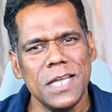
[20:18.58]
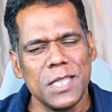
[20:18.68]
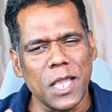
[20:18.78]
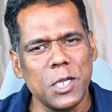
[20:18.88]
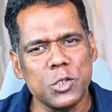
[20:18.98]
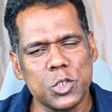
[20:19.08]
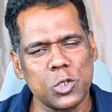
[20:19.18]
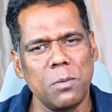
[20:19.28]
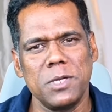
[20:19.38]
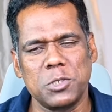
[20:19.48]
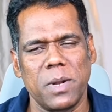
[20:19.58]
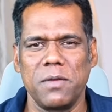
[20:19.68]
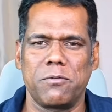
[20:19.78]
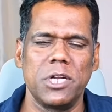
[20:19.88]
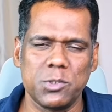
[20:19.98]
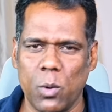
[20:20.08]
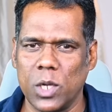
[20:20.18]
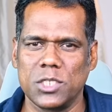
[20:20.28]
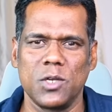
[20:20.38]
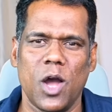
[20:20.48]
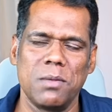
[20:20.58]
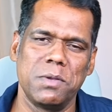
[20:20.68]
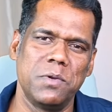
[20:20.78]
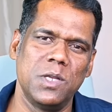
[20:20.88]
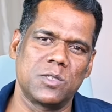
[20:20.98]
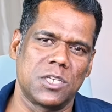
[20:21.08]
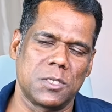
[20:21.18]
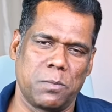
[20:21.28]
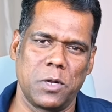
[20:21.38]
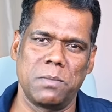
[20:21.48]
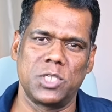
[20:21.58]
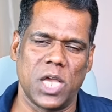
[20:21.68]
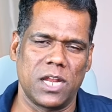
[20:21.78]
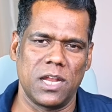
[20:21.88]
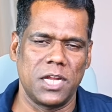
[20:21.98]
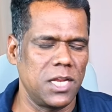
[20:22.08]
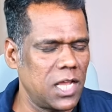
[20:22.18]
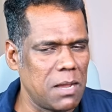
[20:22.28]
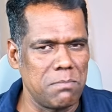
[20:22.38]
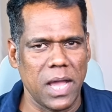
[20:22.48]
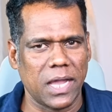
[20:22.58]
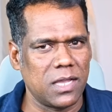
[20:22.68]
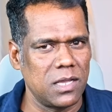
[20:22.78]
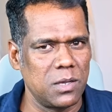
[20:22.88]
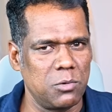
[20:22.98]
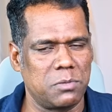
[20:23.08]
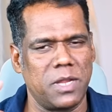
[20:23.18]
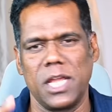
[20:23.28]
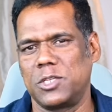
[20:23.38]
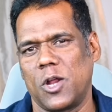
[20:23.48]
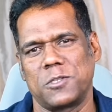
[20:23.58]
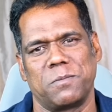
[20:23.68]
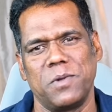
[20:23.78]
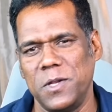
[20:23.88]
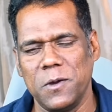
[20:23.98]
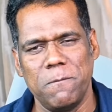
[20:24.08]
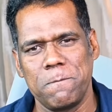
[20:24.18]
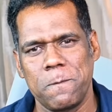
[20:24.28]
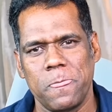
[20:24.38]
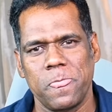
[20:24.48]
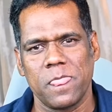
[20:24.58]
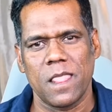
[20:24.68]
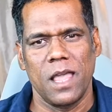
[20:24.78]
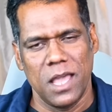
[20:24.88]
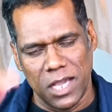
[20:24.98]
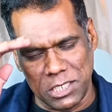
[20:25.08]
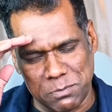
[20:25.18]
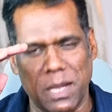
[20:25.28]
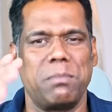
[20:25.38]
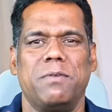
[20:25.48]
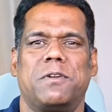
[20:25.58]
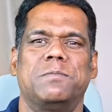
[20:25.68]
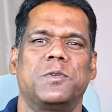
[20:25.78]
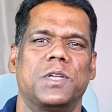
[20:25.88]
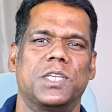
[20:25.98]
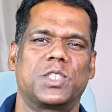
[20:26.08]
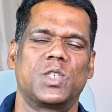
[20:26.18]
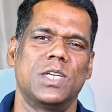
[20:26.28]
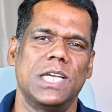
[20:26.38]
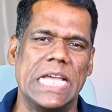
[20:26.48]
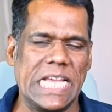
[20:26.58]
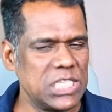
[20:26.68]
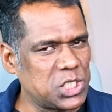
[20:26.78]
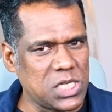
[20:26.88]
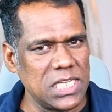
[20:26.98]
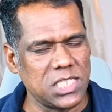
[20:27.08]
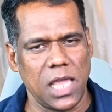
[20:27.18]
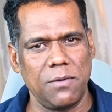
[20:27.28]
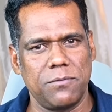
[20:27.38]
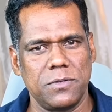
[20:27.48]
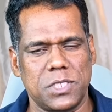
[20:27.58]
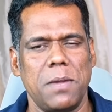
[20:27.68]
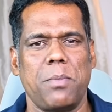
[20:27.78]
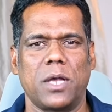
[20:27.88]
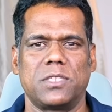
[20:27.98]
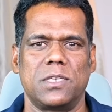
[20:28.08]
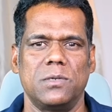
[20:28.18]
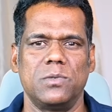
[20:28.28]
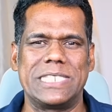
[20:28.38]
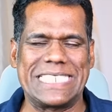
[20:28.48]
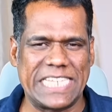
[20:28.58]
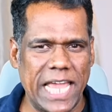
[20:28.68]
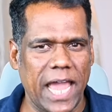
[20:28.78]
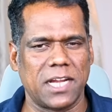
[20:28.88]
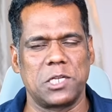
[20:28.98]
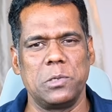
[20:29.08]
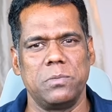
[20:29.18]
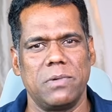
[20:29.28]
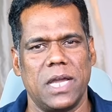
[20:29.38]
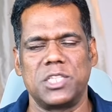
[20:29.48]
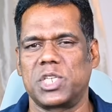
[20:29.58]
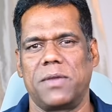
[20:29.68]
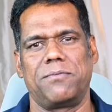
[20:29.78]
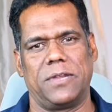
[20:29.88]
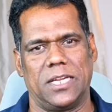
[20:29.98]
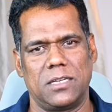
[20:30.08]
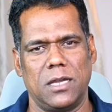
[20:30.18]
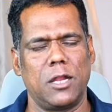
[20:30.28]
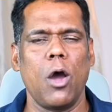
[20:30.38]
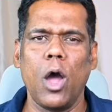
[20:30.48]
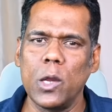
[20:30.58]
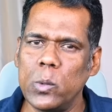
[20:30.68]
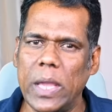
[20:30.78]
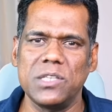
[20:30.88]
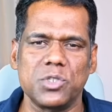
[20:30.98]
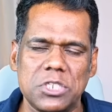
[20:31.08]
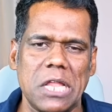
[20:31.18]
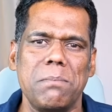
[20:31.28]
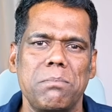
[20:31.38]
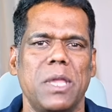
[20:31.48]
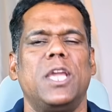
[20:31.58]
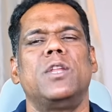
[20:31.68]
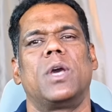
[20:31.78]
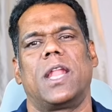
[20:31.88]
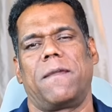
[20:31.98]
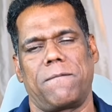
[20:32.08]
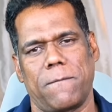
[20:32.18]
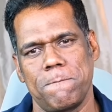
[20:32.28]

Thank you so much, my dear friends, for watching all my videos and supporting my channel. Until I come back with my next awesome video, it's bye-bye from Suresh. Stay safe, stay positive, stay active, and stay fit. And always dream big in your life.